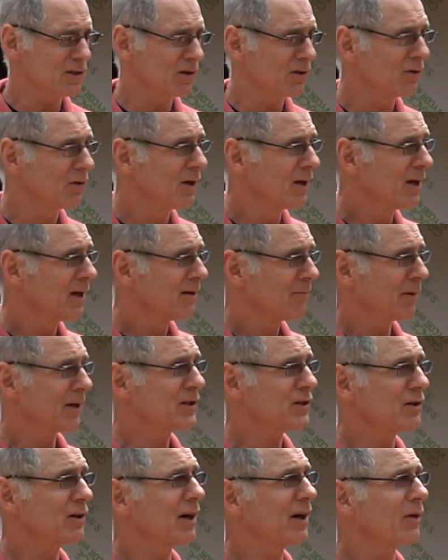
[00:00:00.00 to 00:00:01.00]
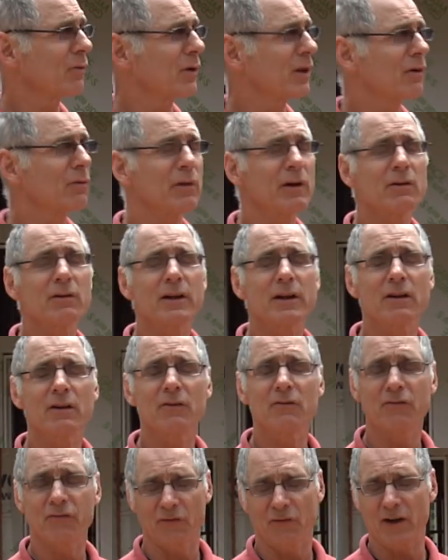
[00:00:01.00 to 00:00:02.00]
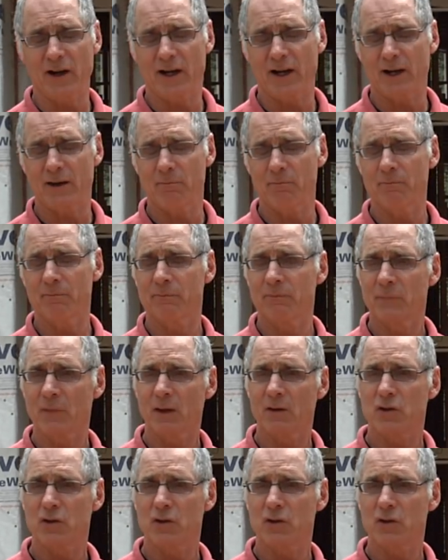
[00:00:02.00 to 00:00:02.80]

So by starting with a really good frame,